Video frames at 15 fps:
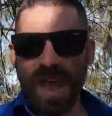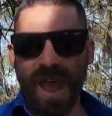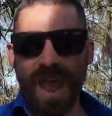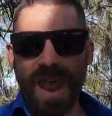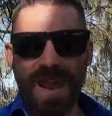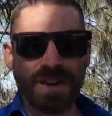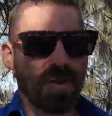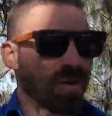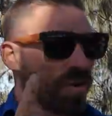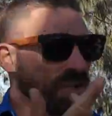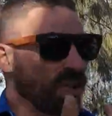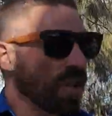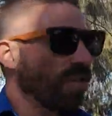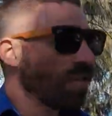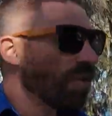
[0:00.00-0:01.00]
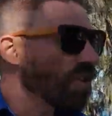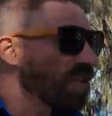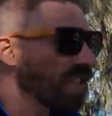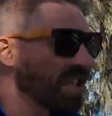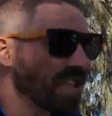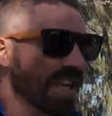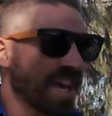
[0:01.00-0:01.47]
And also, if you're
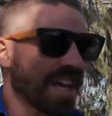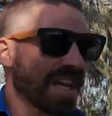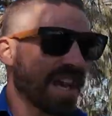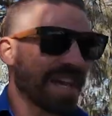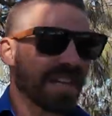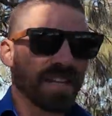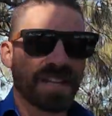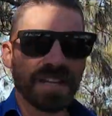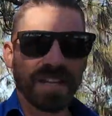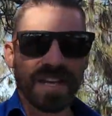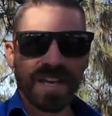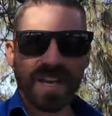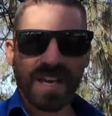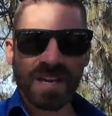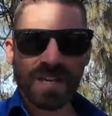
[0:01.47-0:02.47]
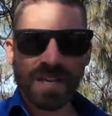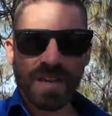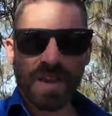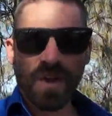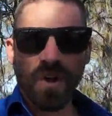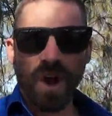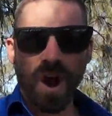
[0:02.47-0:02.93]
interested in getting any of the gear,
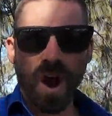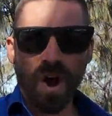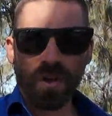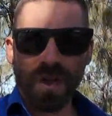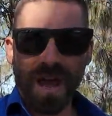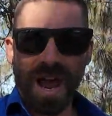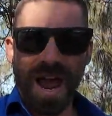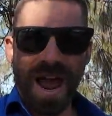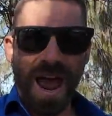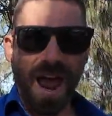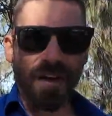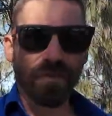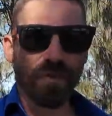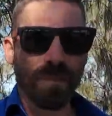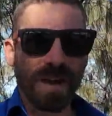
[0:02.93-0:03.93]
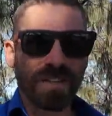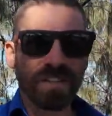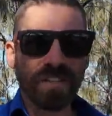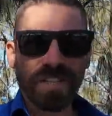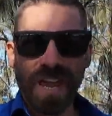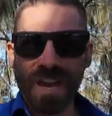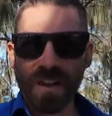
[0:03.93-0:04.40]
I'll have all my
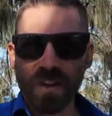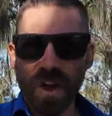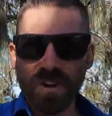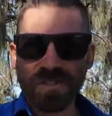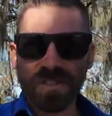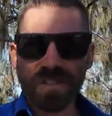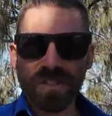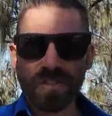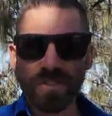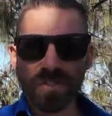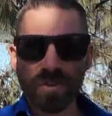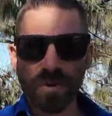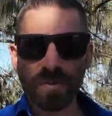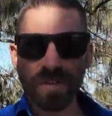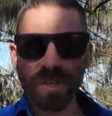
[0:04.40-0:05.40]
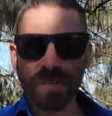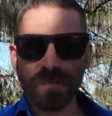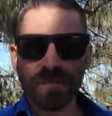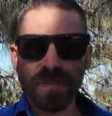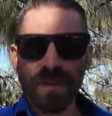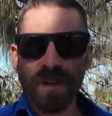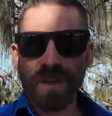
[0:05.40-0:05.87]
discount codes in the description.
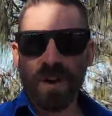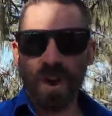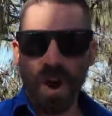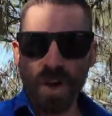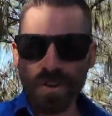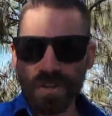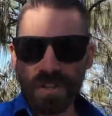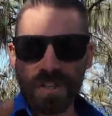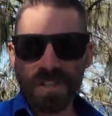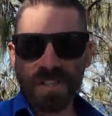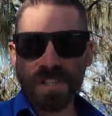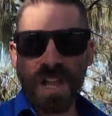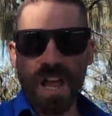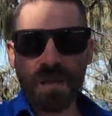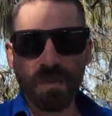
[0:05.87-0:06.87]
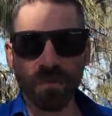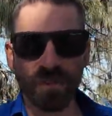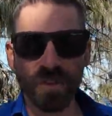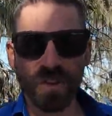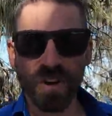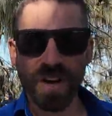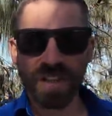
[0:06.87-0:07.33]
Onto the disclaimer for
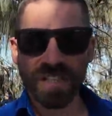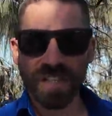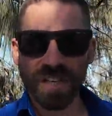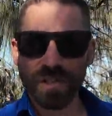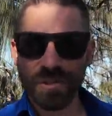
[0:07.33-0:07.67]
you guys, seeing